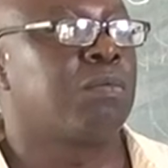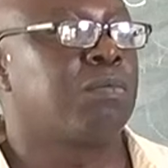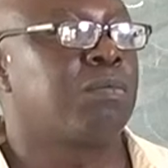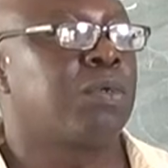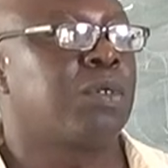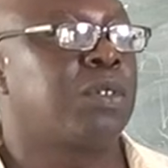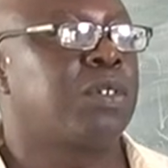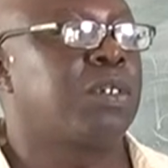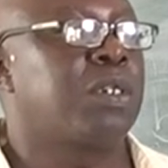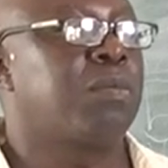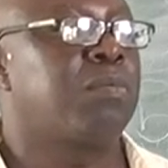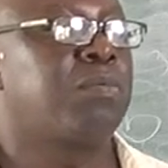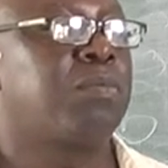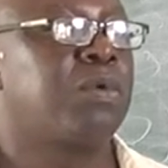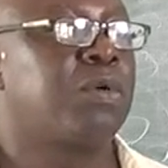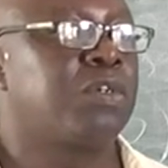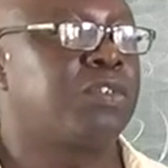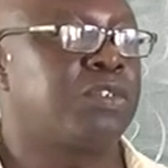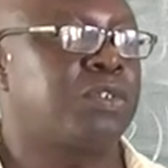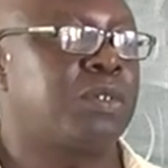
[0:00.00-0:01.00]
but
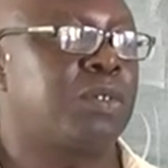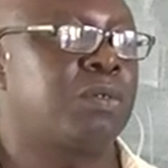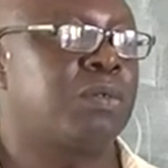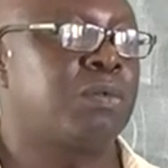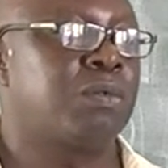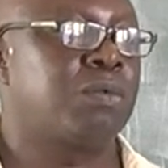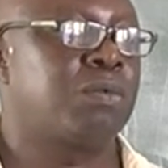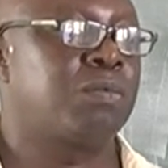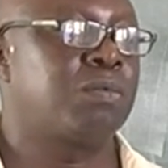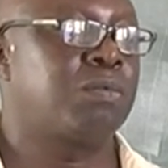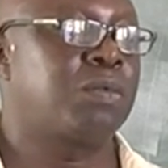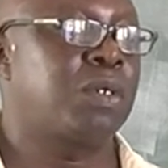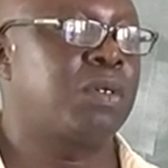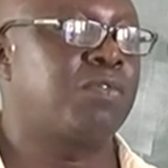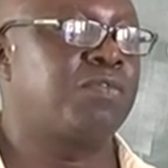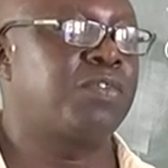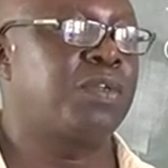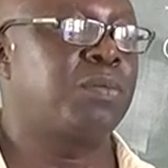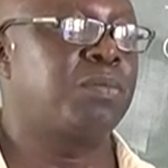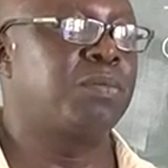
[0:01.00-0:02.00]
one
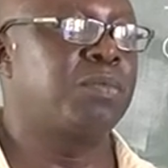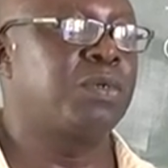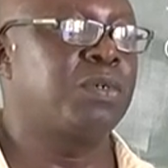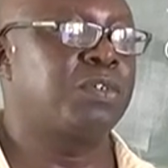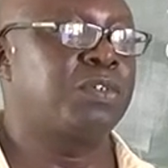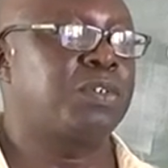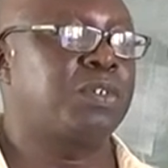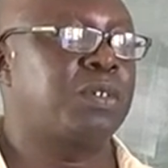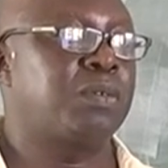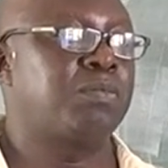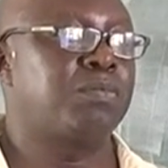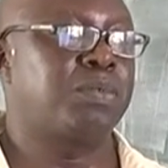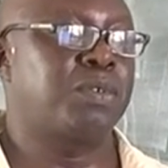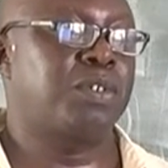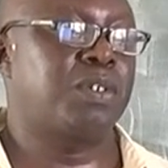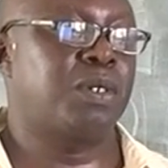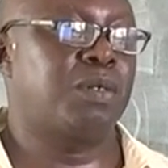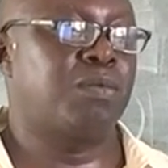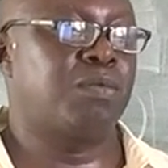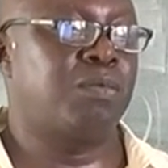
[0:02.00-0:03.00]
of the most
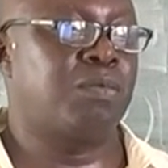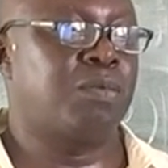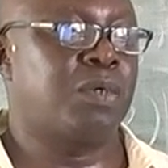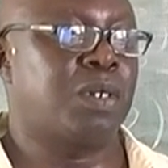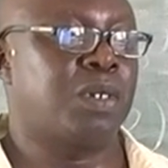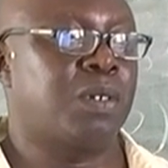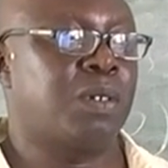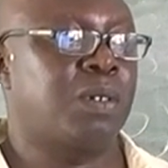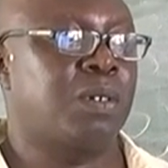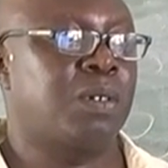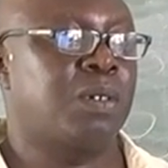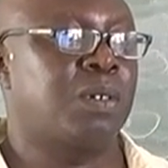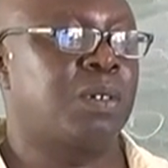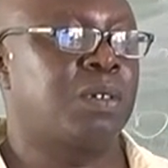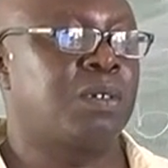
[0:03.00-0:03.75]
important one,